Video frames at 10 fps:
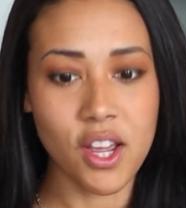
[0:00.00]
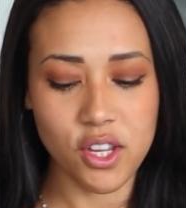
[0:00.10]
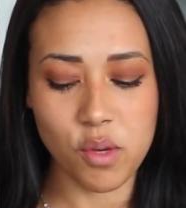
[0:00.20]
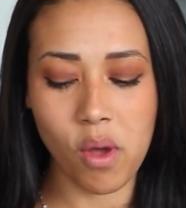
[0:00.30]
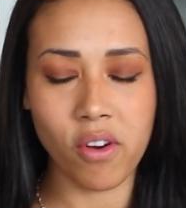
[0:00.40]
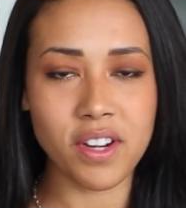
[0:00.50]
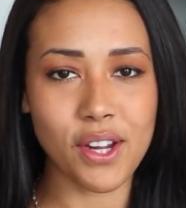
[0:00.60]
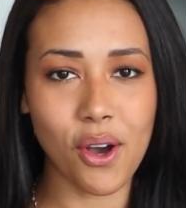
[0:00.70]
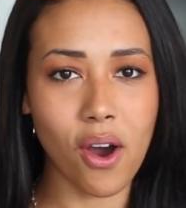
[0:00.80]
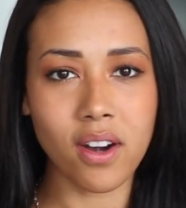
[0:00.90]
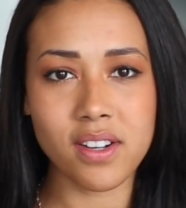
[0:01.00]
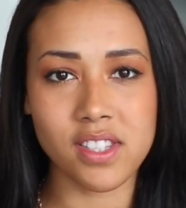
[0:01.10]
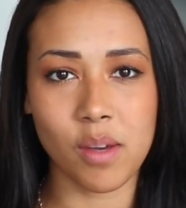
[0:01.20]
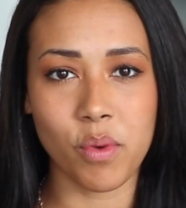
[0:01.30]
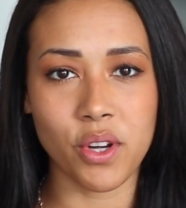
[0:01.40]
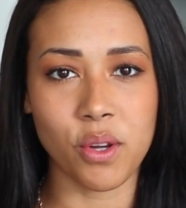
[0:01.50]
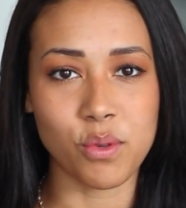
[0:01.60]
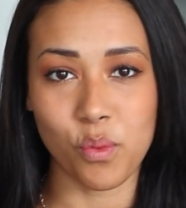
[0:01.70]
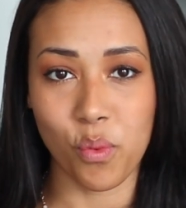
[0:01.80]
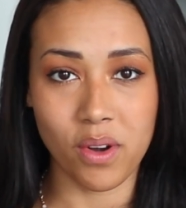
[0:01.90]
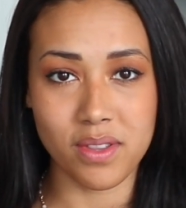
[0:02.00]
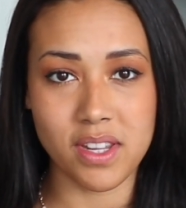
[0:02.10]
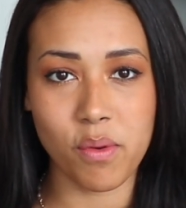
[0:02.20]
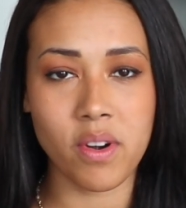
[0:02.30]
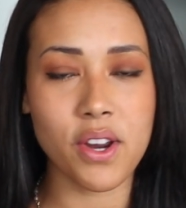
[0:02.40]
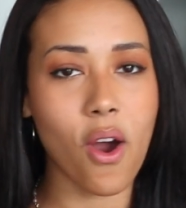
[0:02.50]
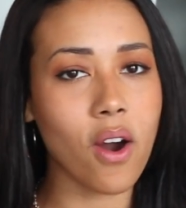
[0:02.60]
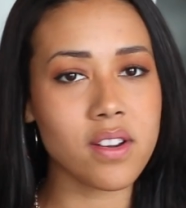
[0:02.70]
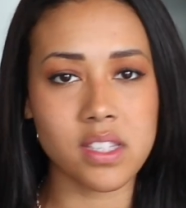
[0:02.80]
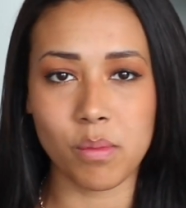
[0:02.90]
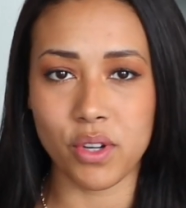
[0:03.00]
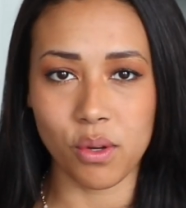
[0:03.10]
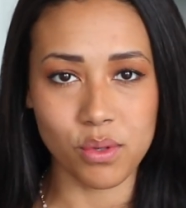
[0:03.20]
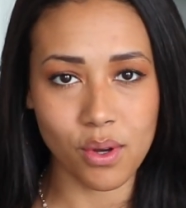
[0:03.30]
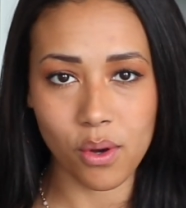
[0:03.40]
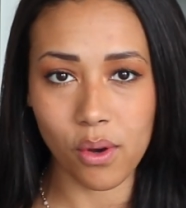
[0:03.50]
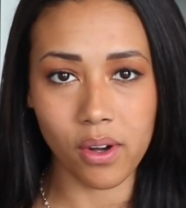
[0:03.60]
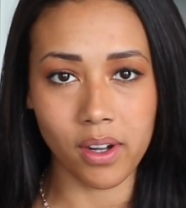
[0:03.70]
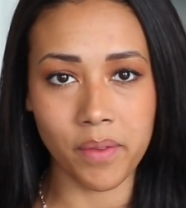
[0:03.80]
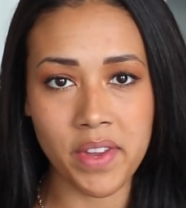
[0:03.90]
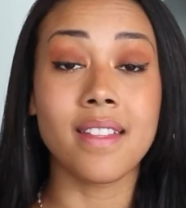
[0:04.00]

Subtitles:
you already are someone who's worthy, you already are someone who's whole,